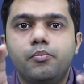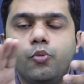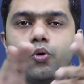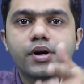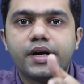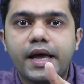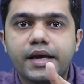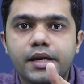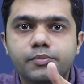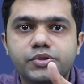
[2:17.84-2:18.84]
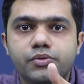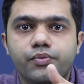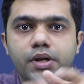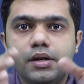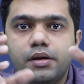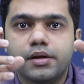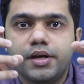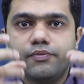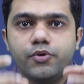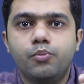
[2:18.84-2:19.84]
More diagrams will
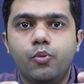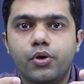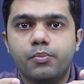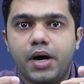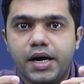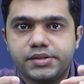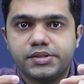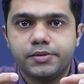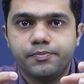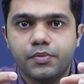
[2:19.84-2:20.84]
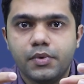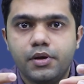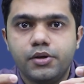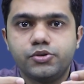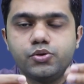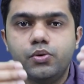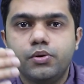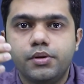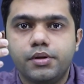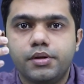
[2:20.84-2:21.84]
give you more marks.
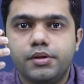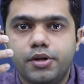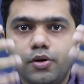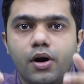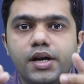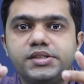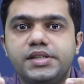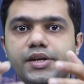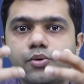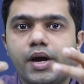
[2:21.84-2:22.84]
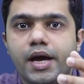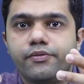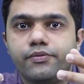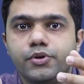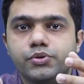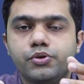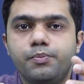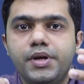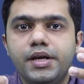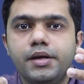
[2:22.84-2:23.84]
So the knowledge that you have, you
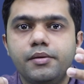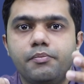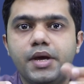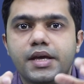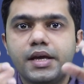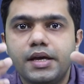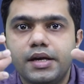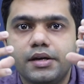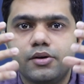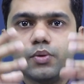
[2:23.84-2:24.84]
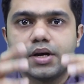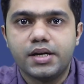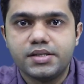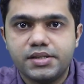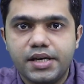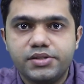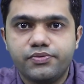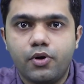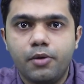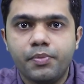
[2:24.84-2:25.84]
should be making it into a concise
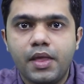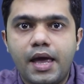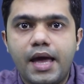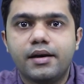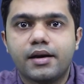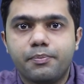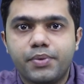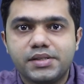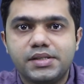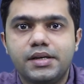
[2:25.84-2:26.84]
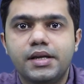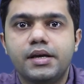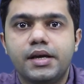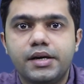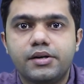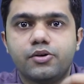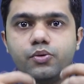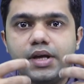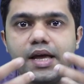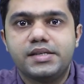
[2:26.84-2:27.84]
form and representing it
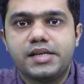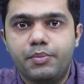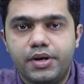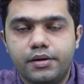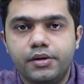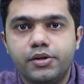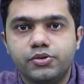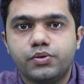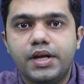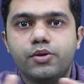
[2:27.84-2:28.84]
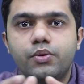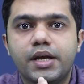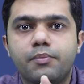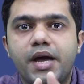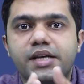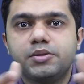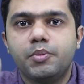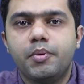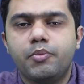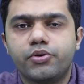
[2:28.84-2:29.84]
to the examiner so that you get
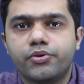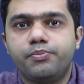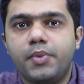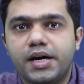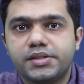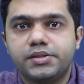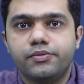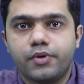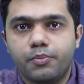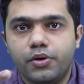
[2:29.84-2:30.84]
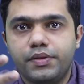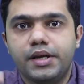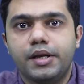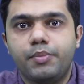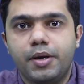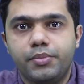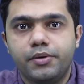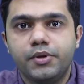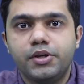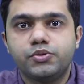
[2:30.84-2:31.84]
maximum amount of marks from your theory
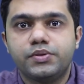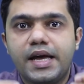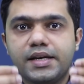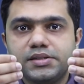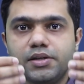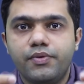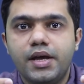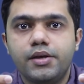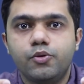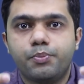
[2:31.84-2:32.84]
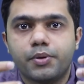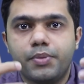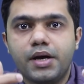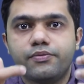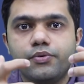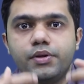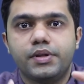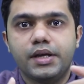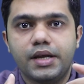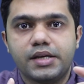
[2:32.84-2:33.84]
paper. So that is the way you prepare for your
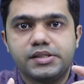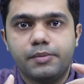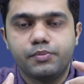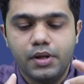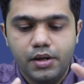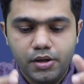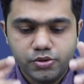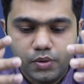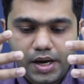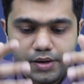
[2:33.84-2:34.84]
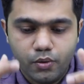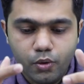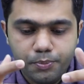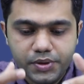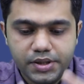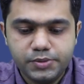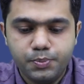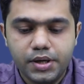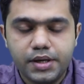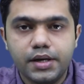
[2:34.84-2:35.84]
theory exam. So I hope this
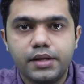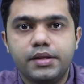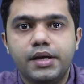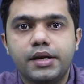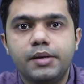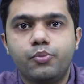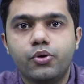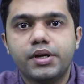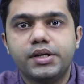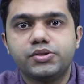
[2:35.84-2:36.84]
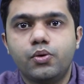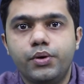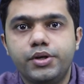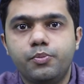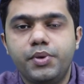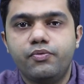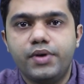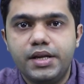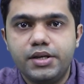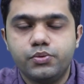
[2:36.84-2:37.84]
particular theory book is going to be
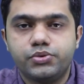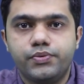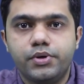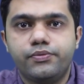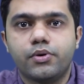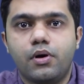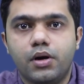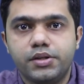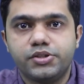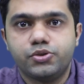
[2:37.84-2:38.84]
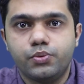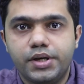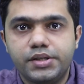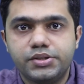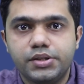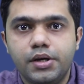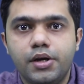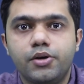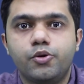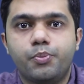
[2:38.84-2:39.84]
very useful for all the students
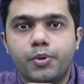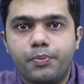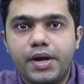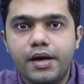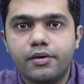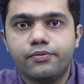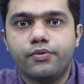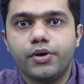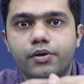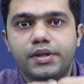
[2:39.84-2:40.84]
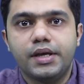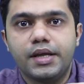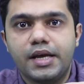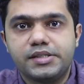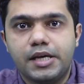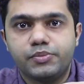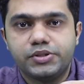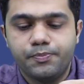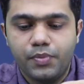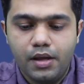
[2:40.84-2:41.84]
to prepare for your theory exams.